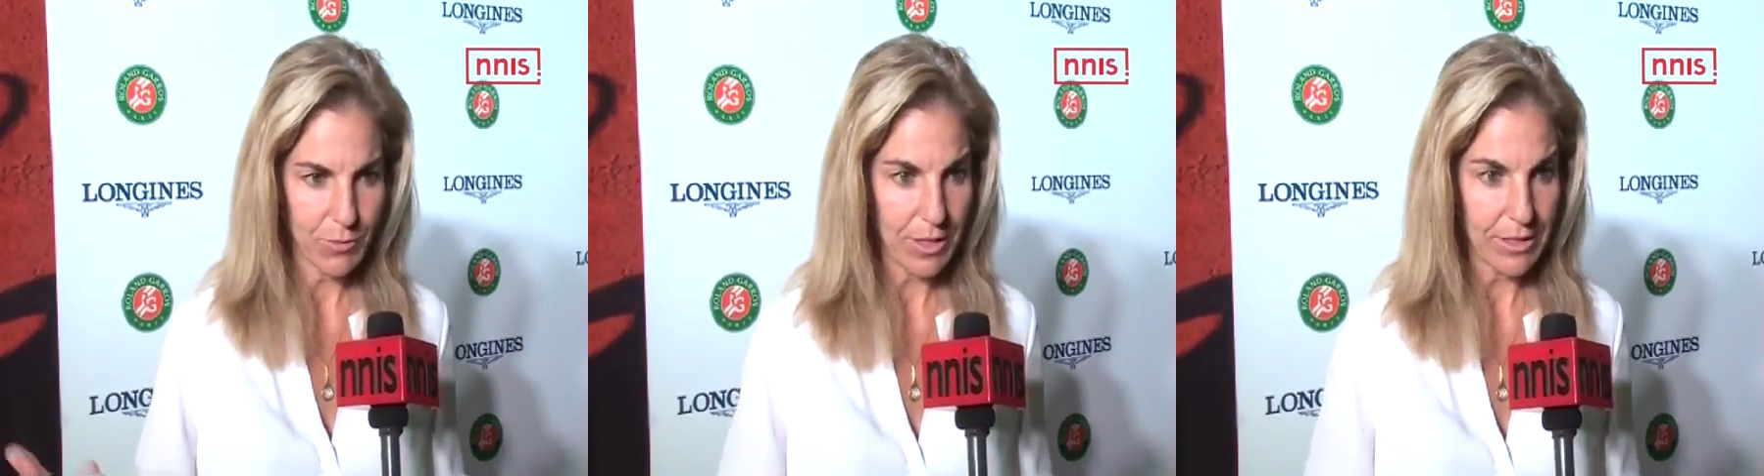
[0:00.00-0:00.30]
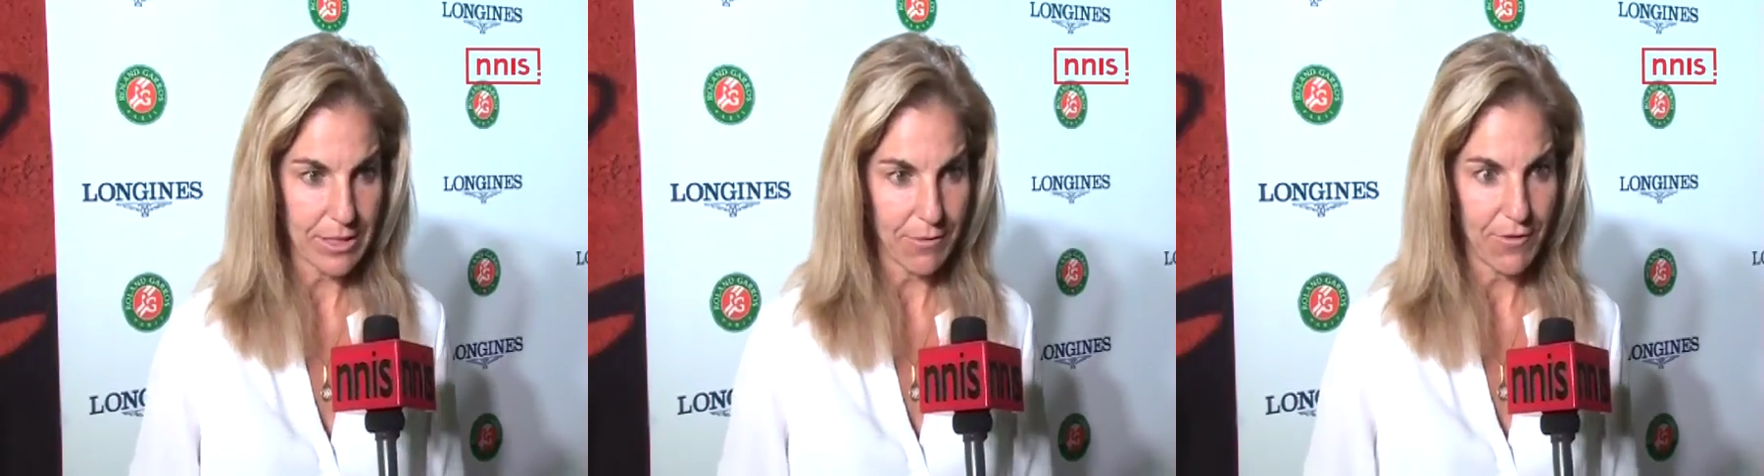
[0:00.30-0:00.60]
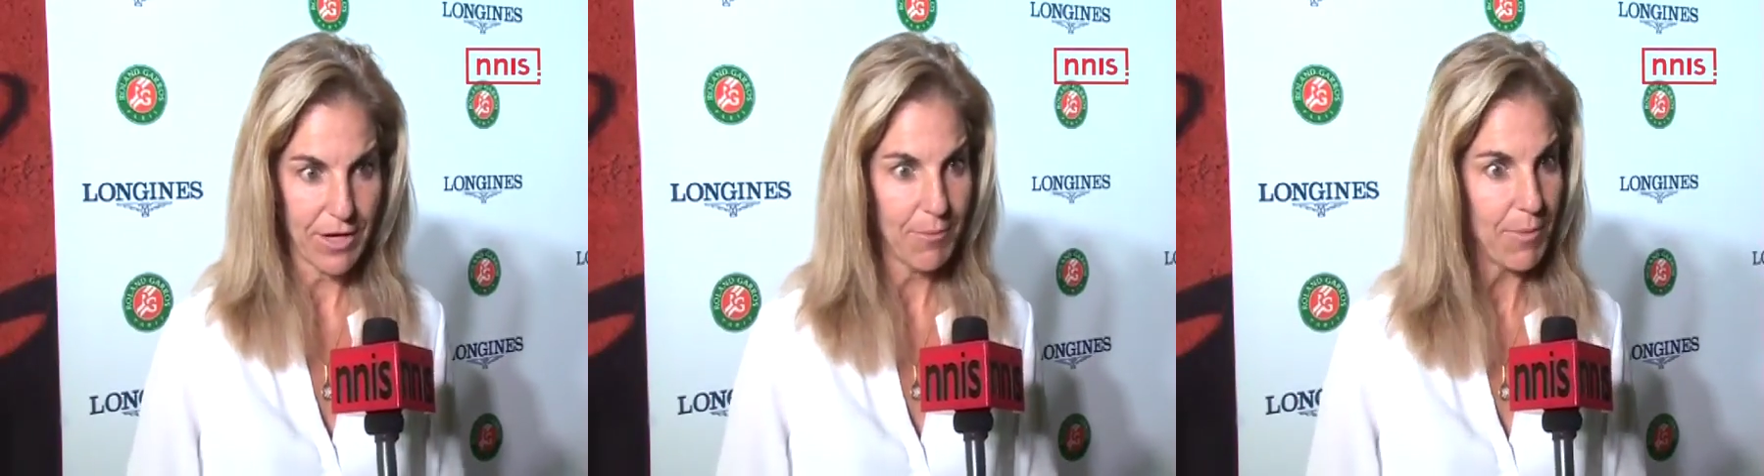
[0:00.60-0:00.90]
well is a
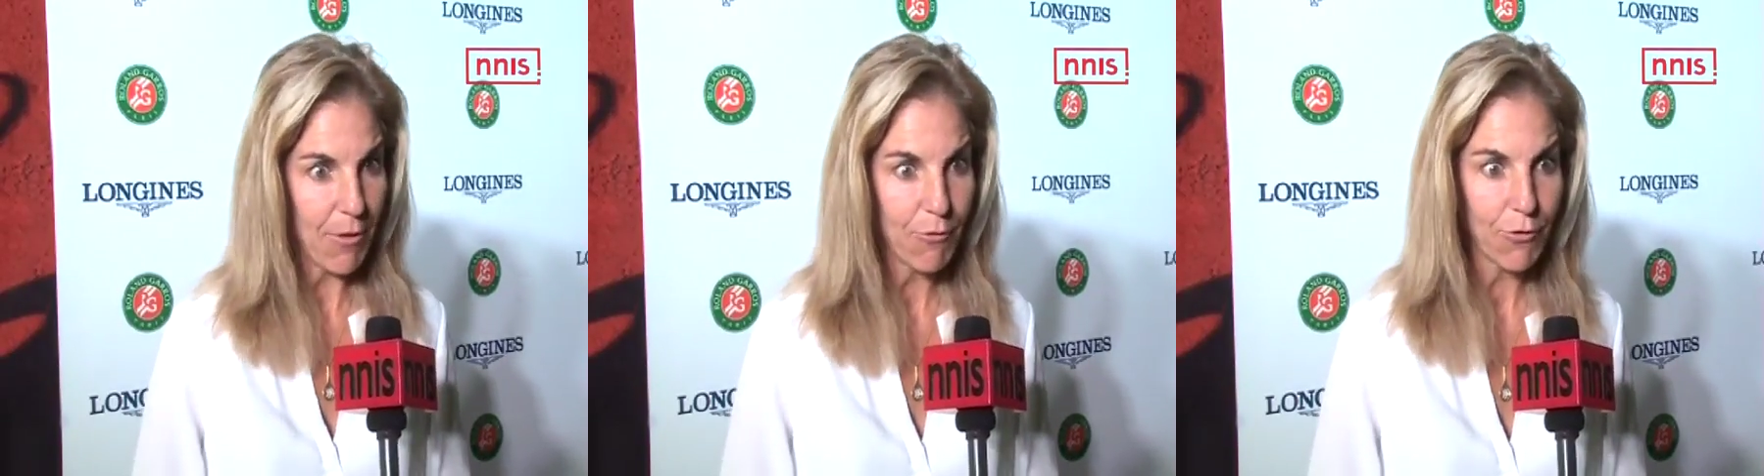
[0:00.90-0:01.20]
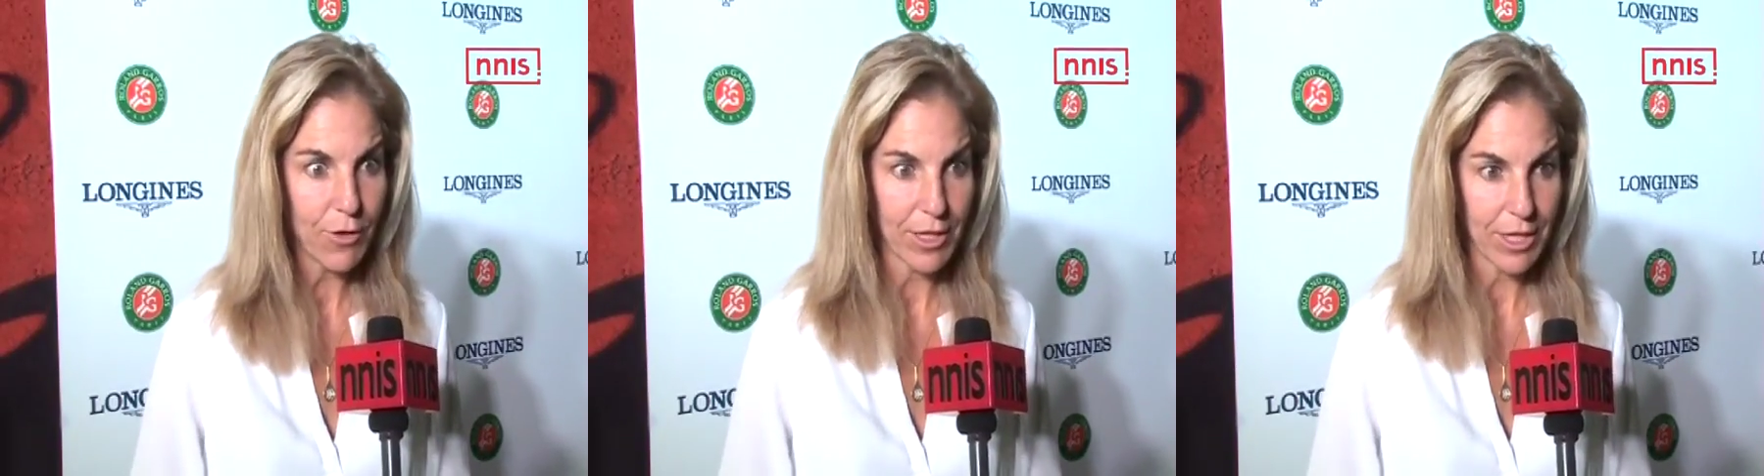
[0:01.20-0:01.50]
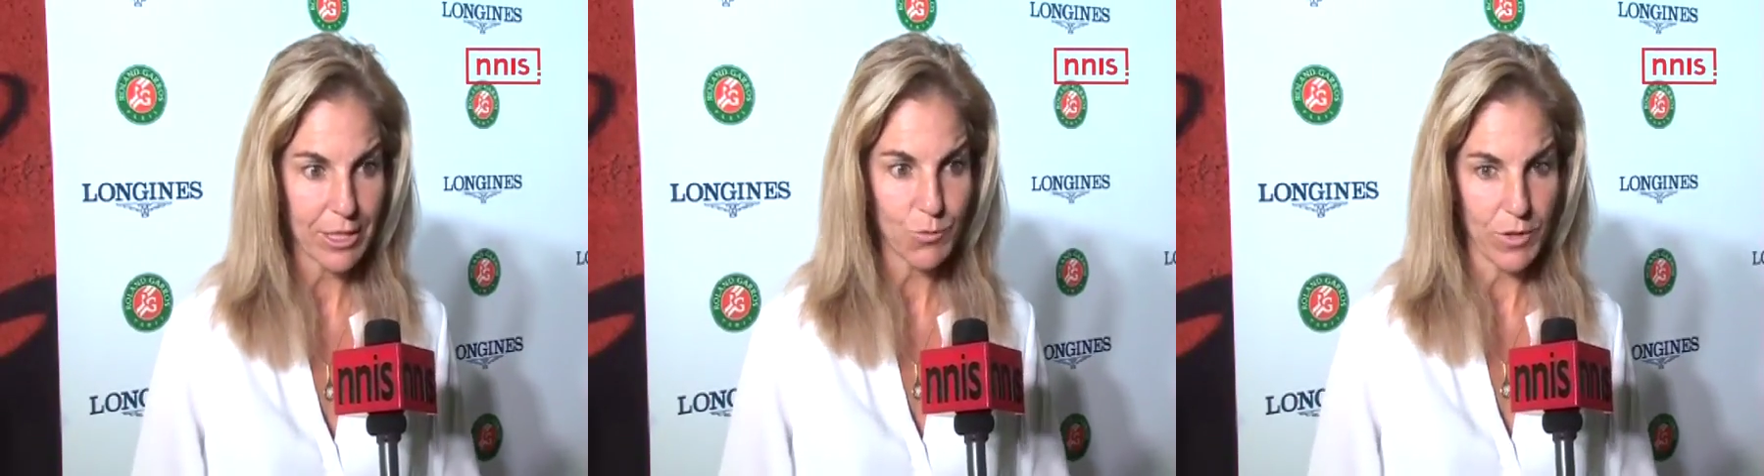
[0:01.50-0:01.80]
very powerful, and
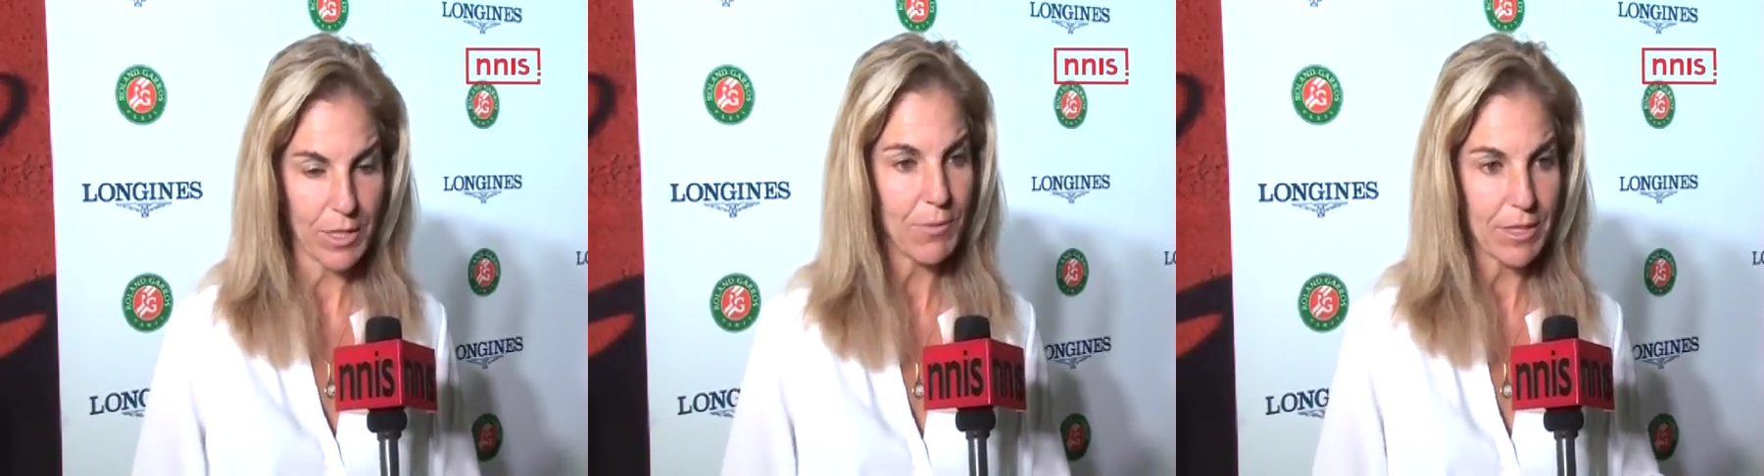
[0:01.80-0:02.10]
he's winning